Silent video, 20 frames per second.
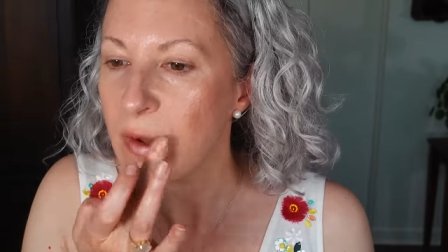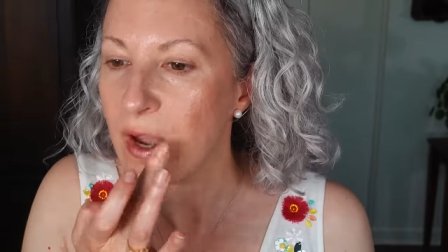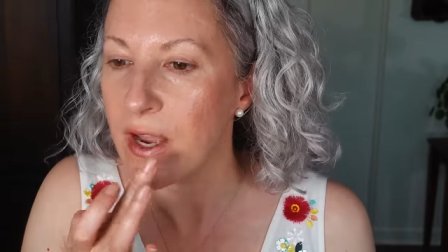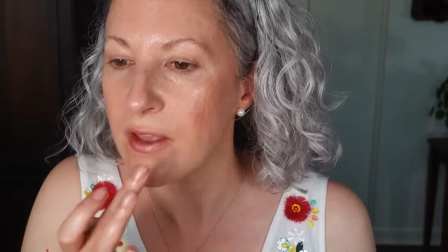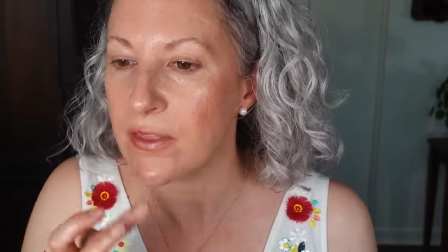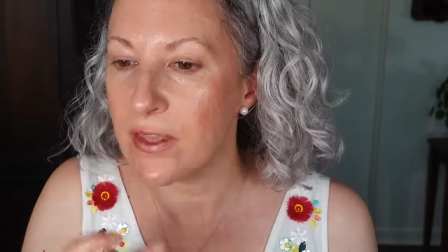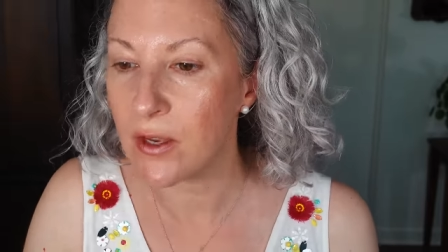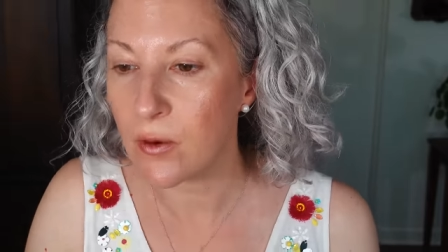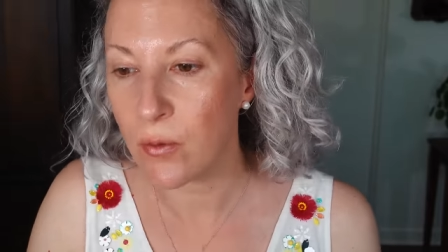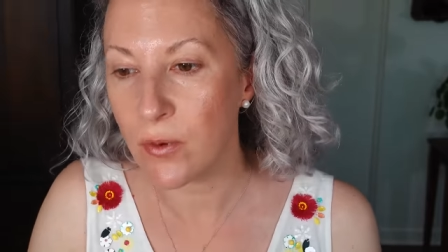
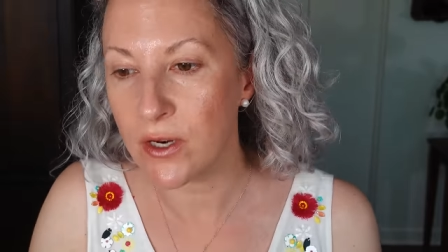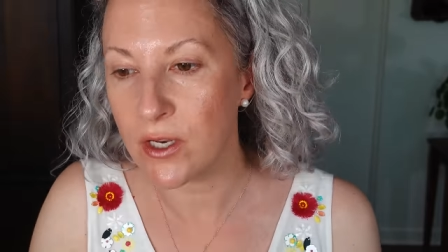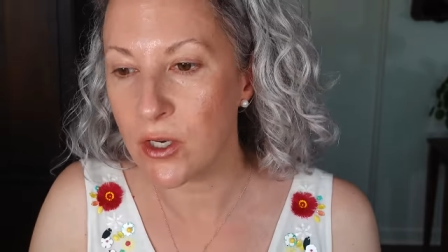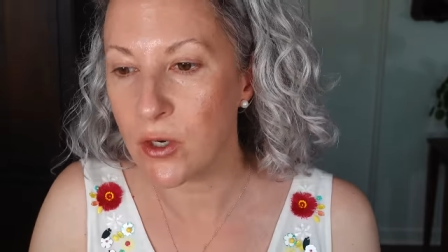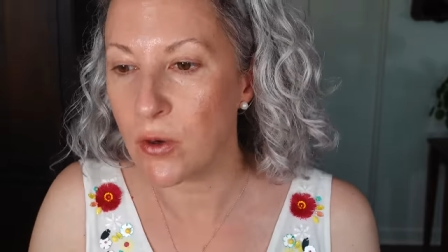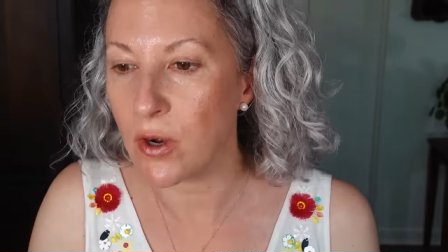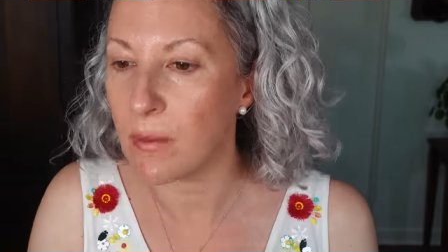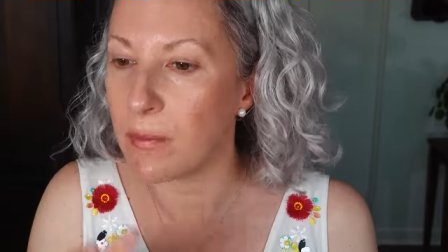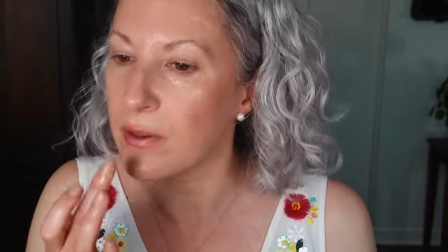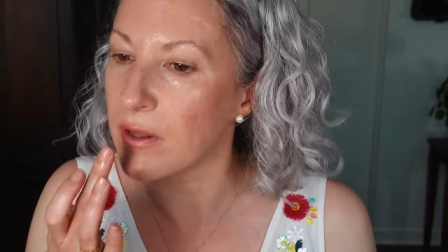I think when
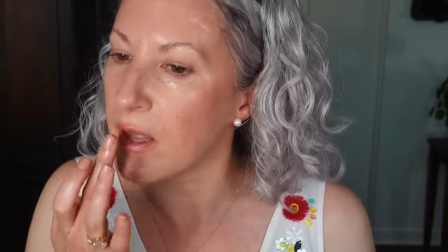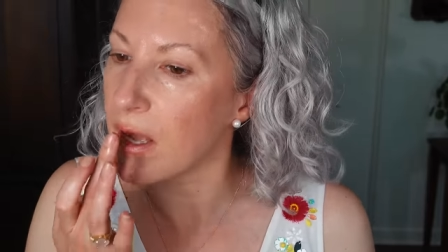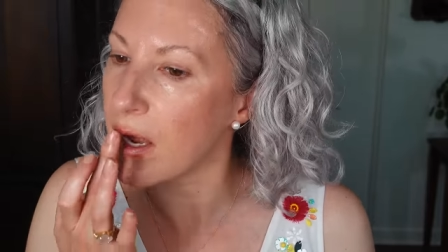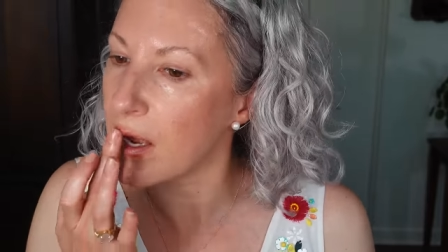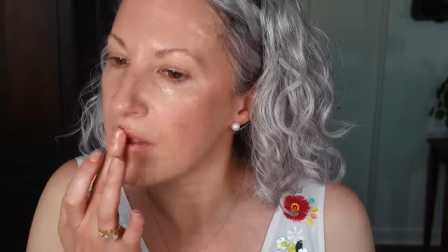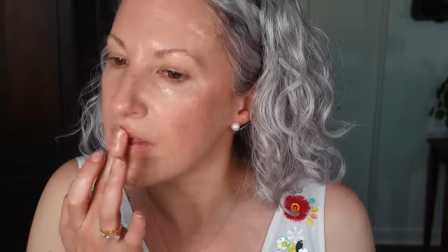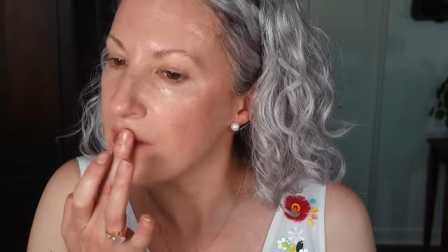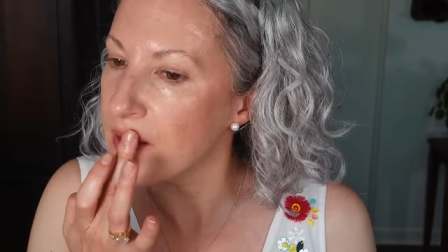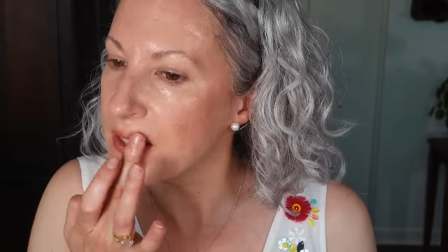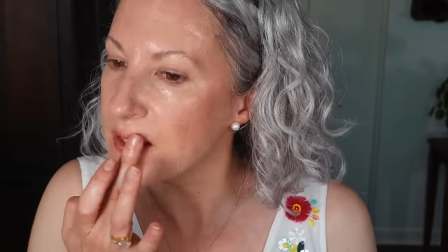you
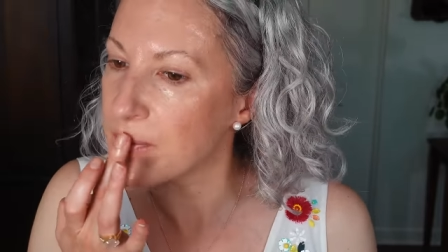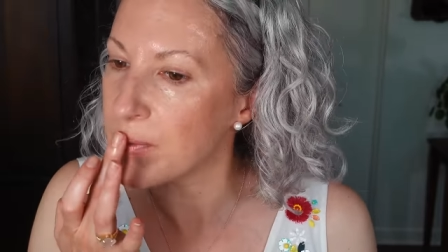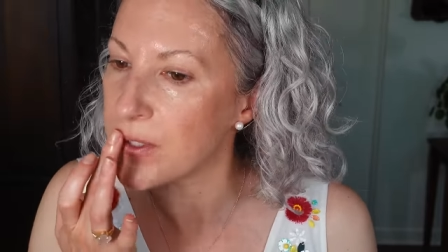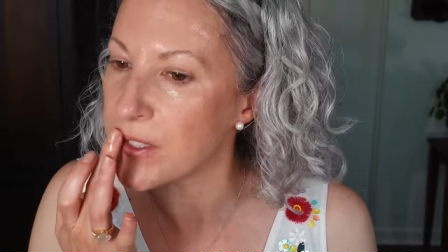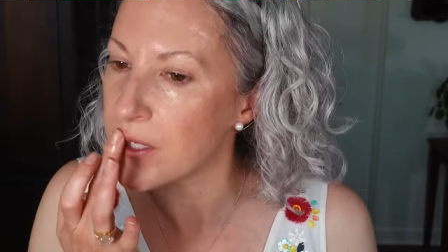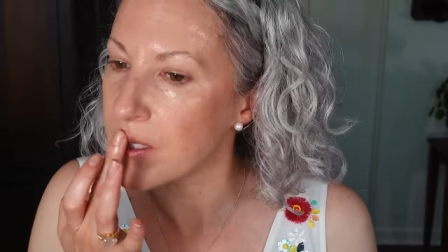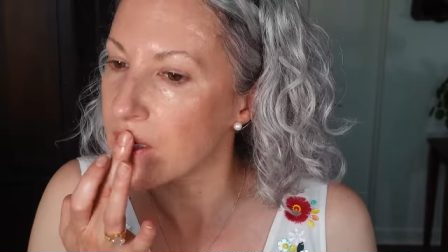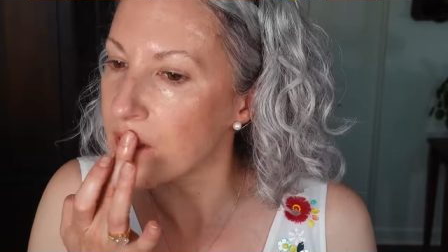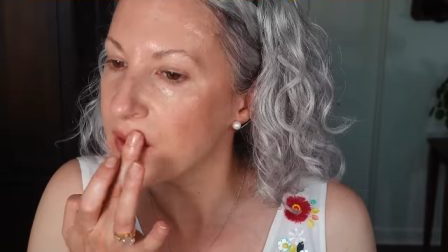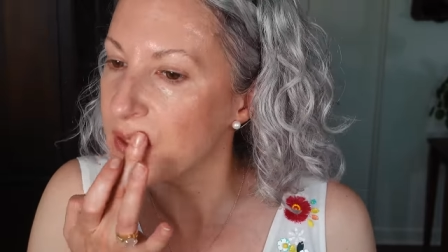apply this
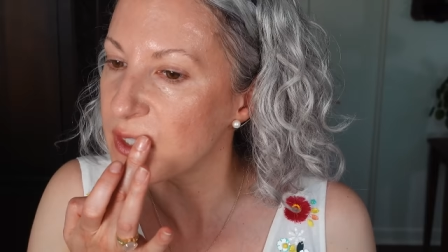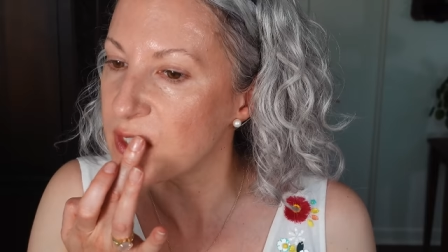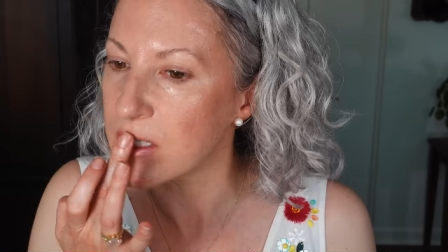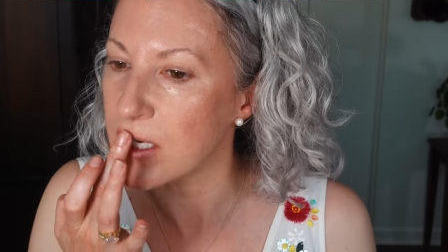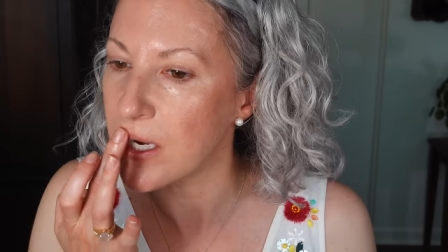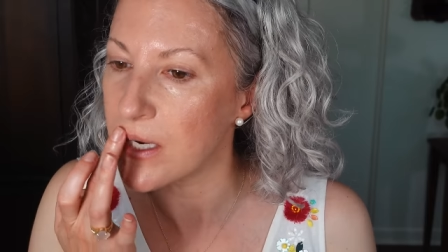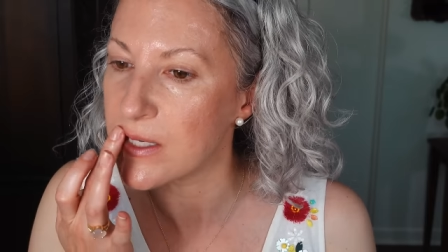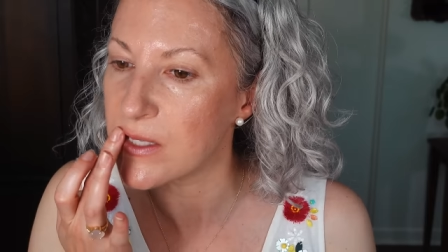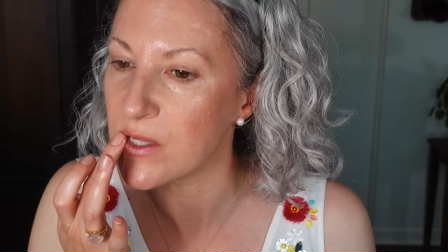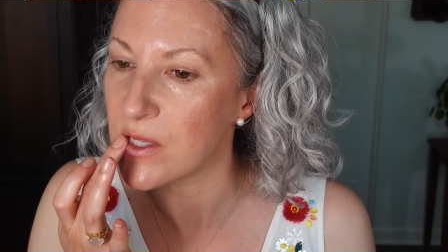particular
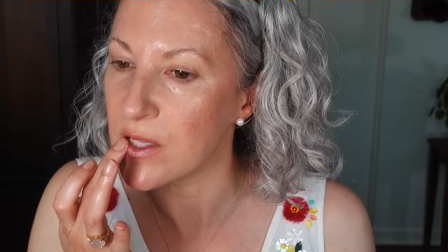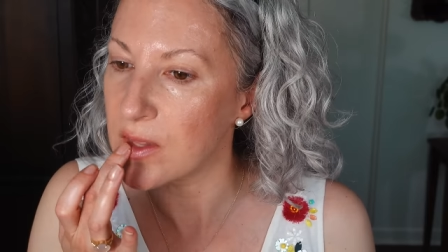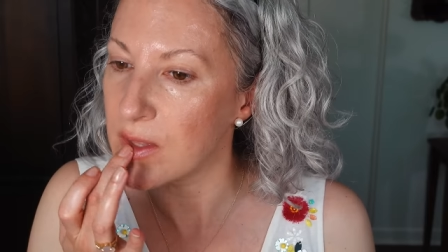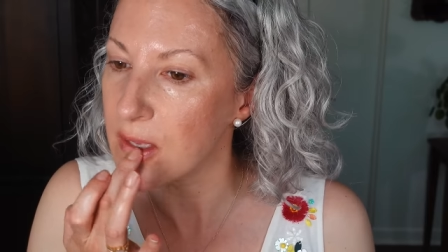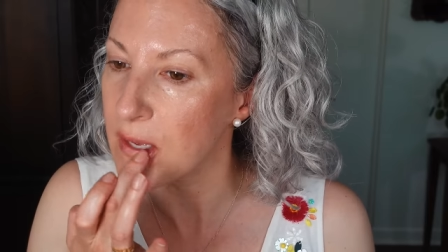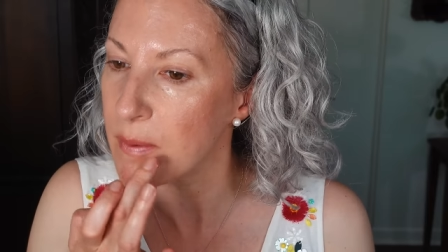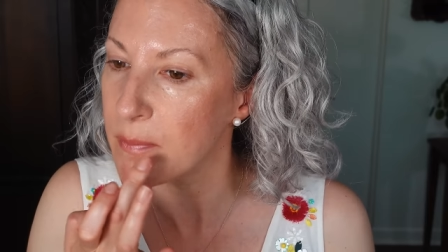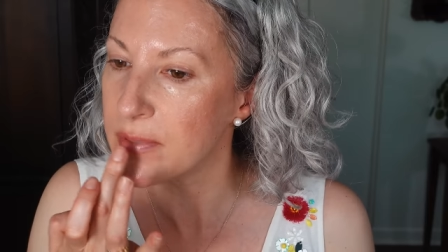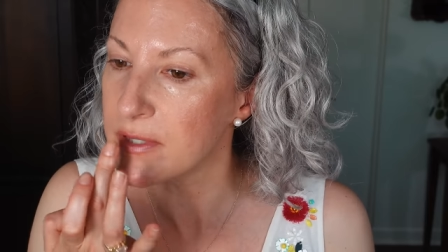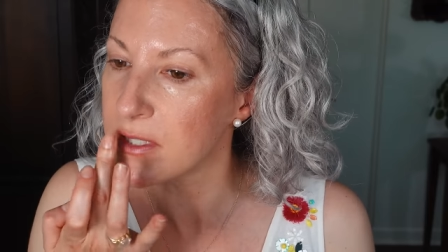shade to the
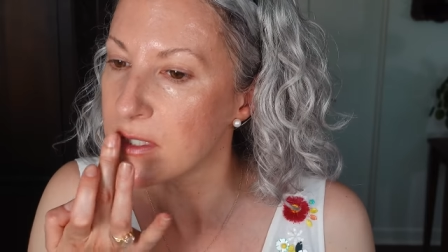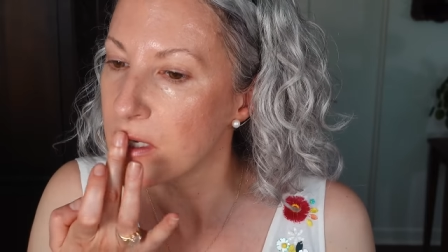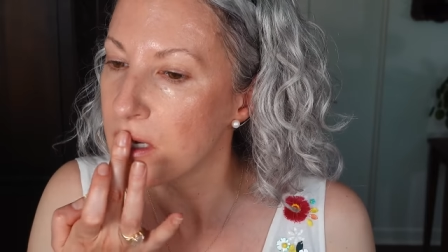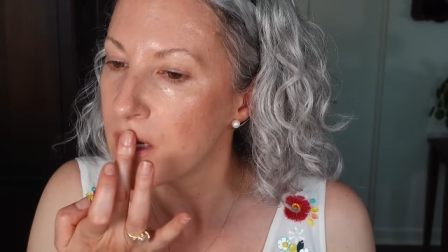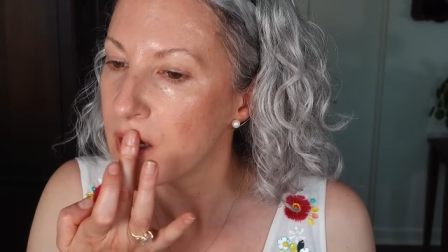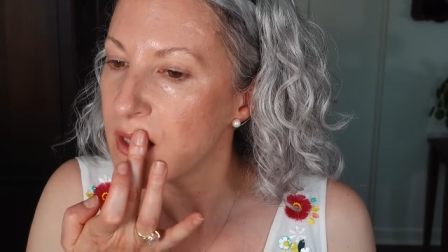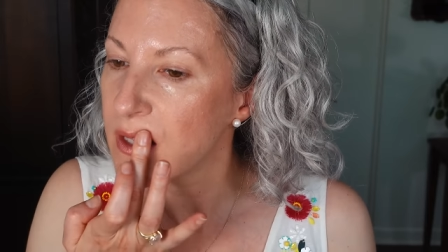lips,